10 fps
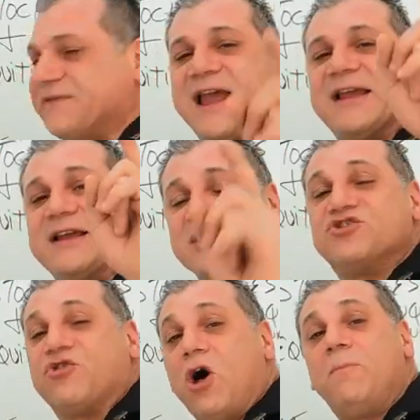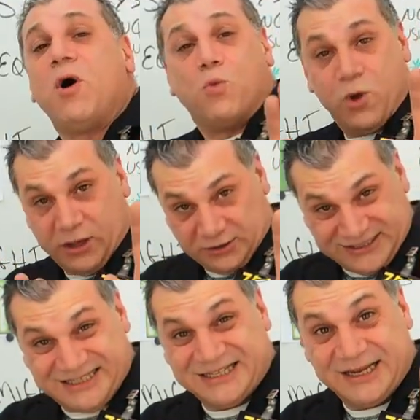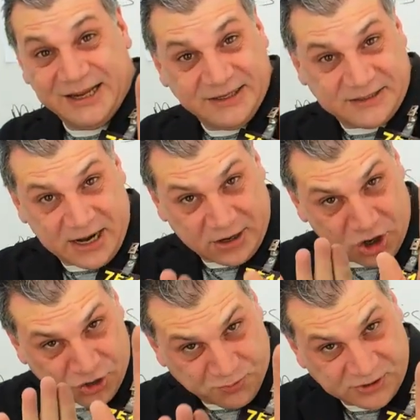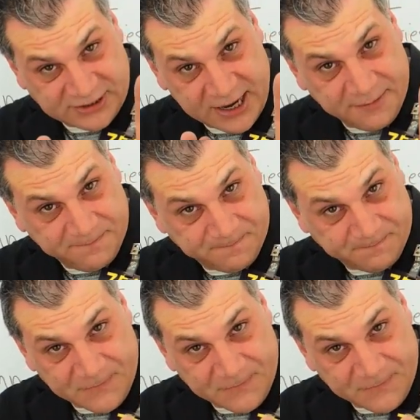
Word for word: have taken control, but we'll see. It's not one hundred percent.